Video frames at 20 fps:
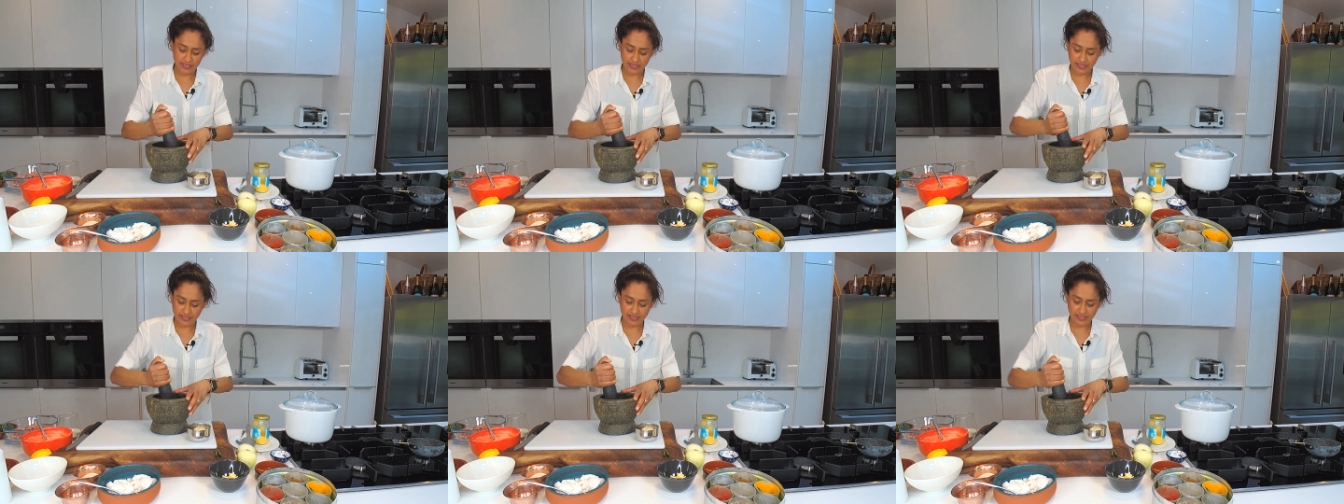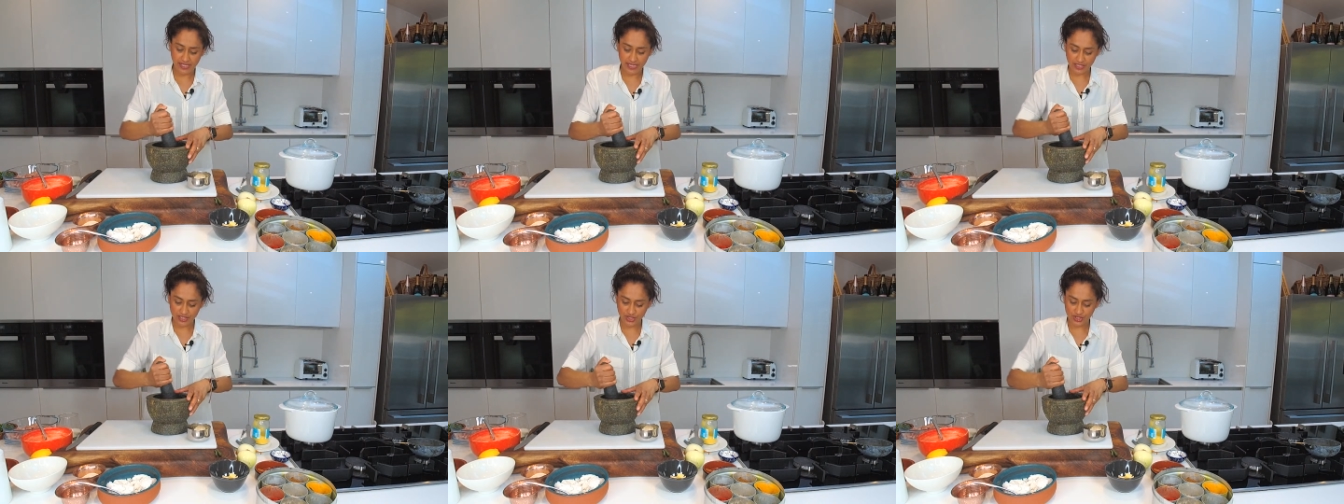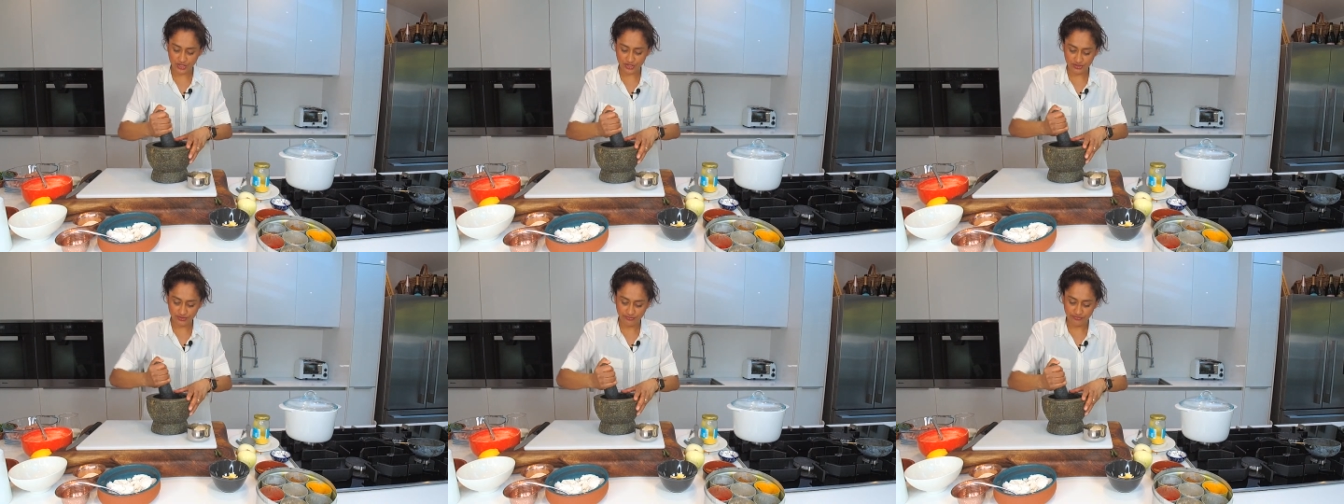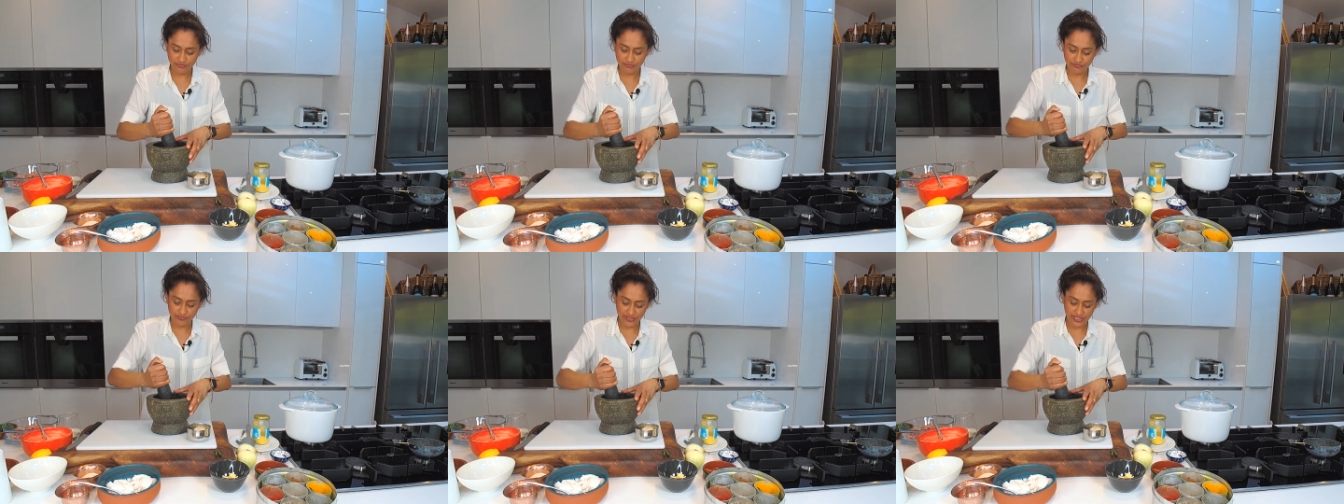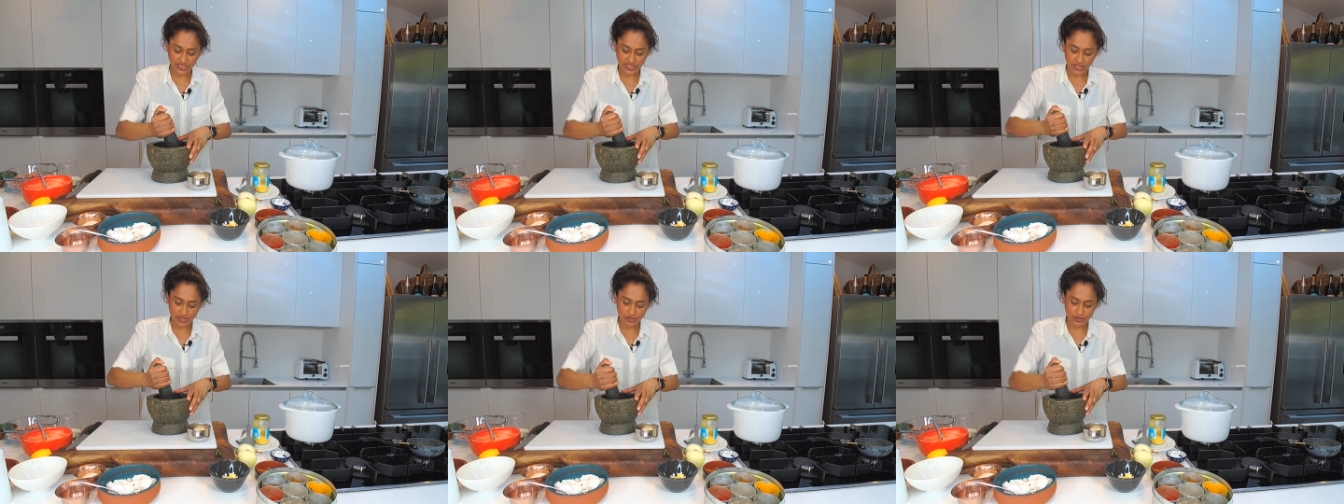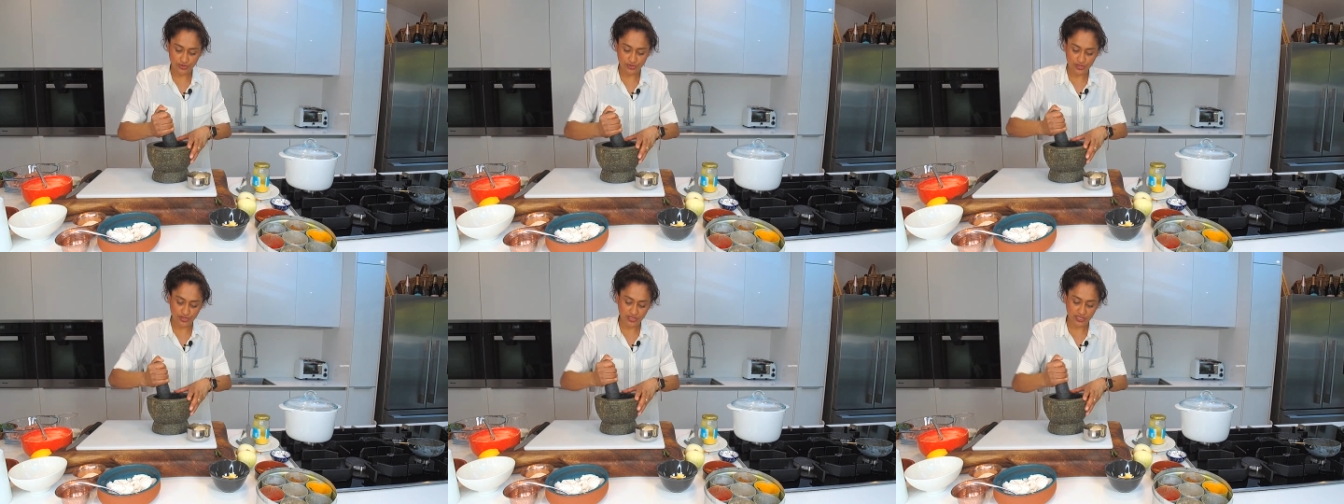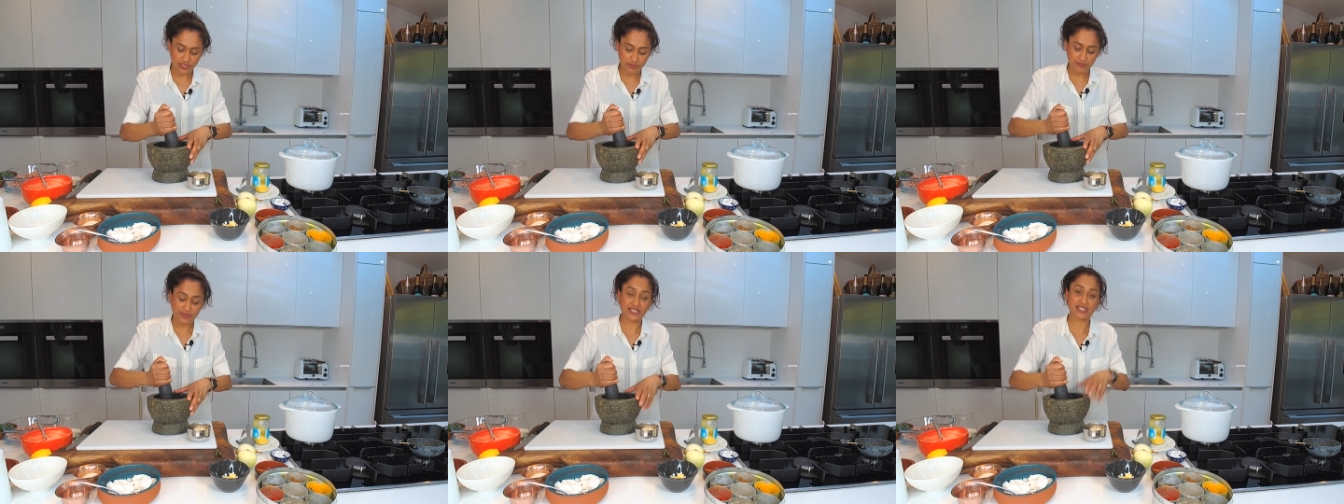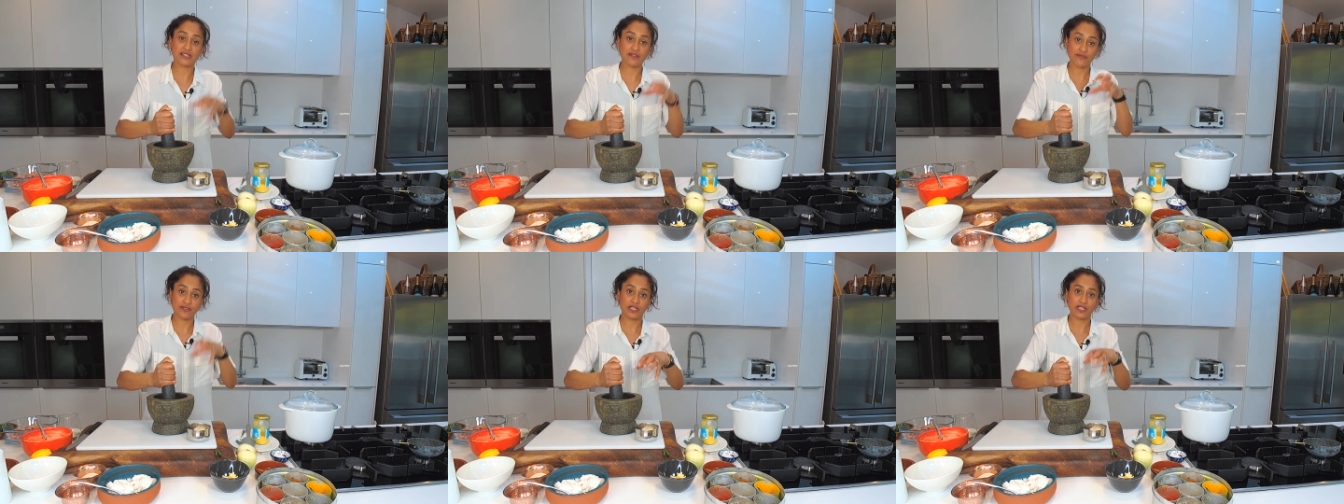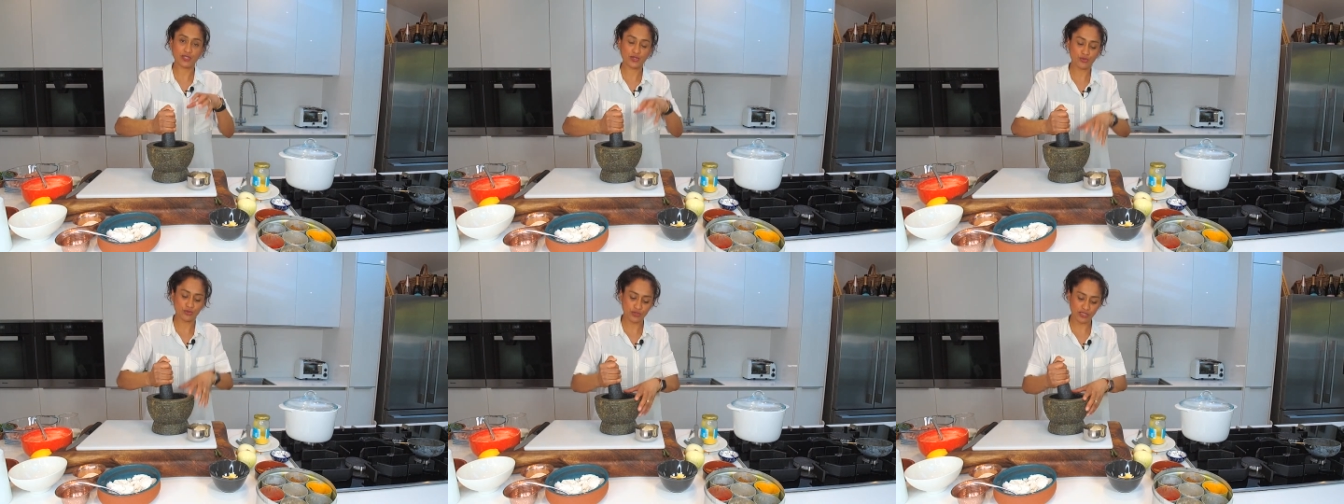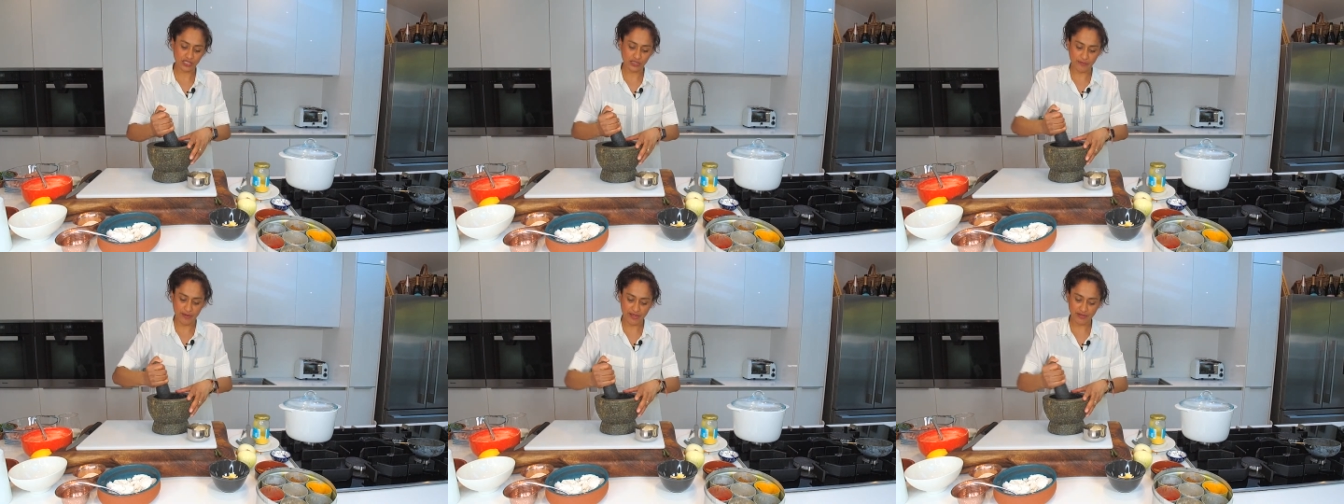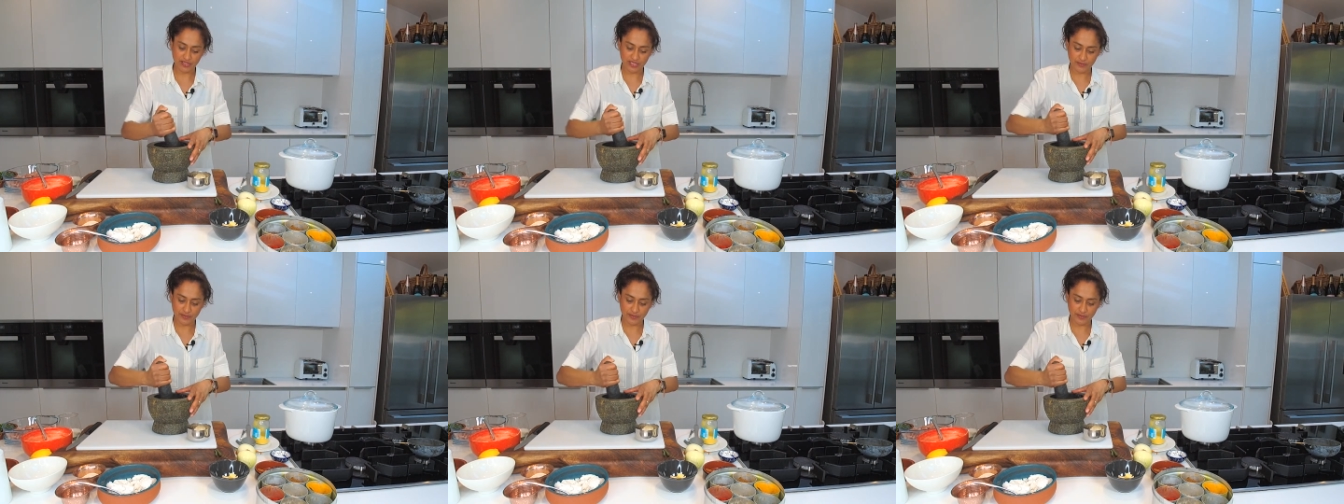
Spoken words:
section of videos specifically talking about